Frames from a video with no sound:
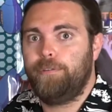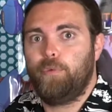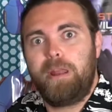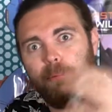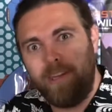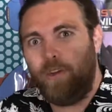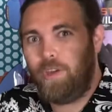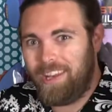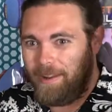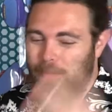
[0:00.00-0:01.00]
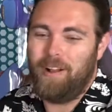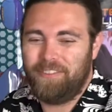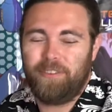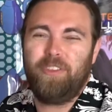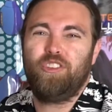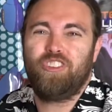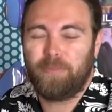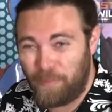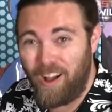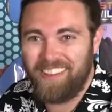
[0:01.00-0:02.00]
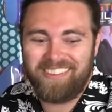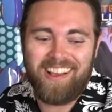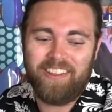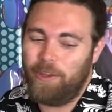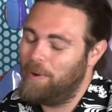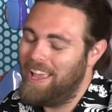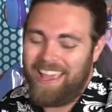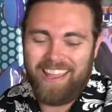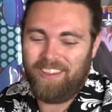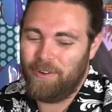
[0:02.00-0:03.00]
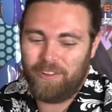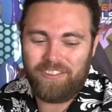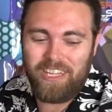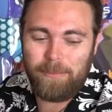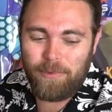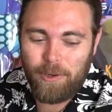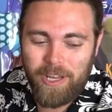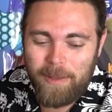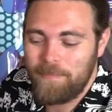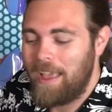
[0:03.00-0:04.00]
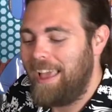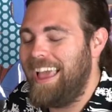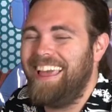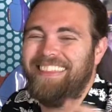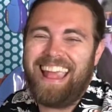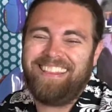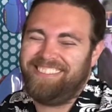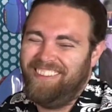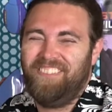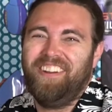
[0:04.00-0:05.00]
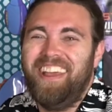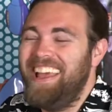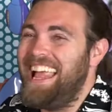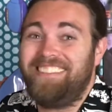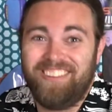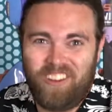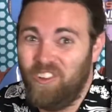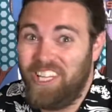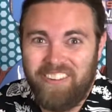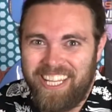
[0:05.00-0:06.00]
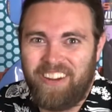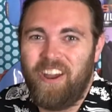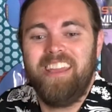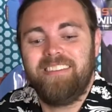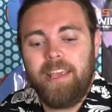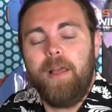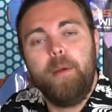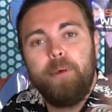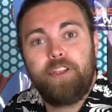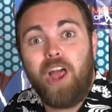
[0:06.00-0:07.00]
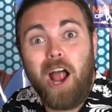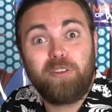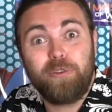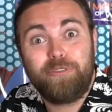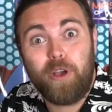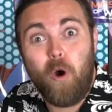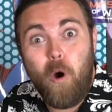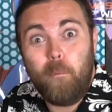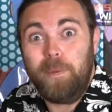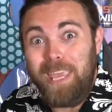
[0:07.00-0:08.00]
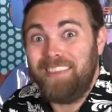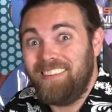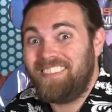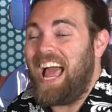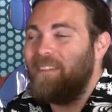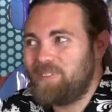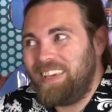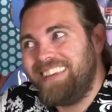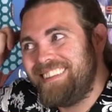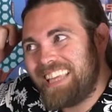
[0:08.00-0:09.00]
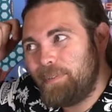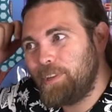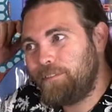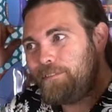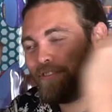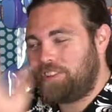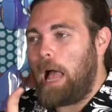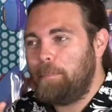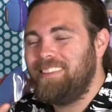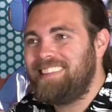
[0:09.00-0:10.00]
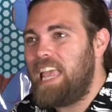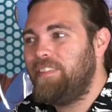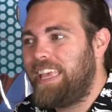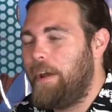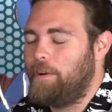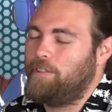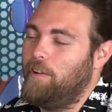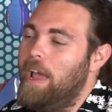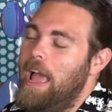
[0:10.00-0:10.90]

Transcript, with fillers: So randomly you can get a monster that just spawns on you, and you're in deep duty. And that's super, that's just really, really crazy. But the doctor's so O P sometimes because he's able to stop and save a character.